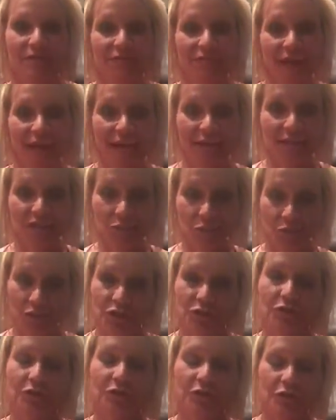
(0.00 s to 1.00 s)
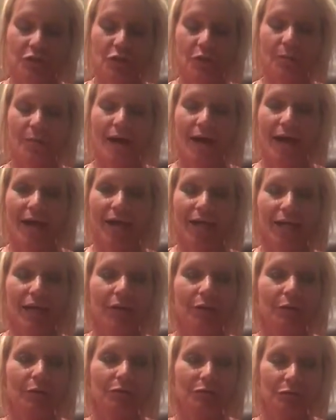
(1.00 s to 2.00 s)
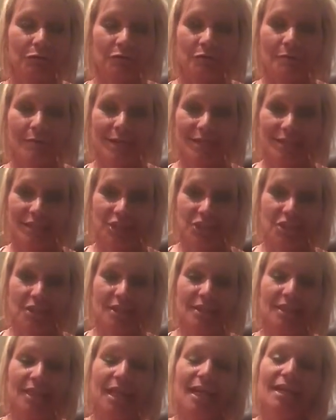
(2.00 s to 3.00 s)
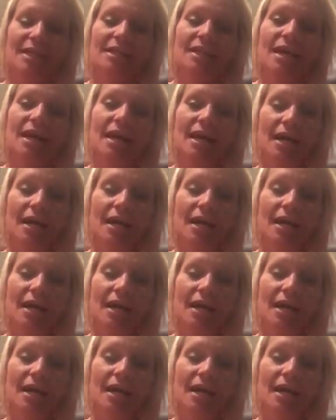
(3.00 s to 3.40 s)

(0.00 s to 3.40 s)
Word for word: that is when you're going to go back and go through the messages and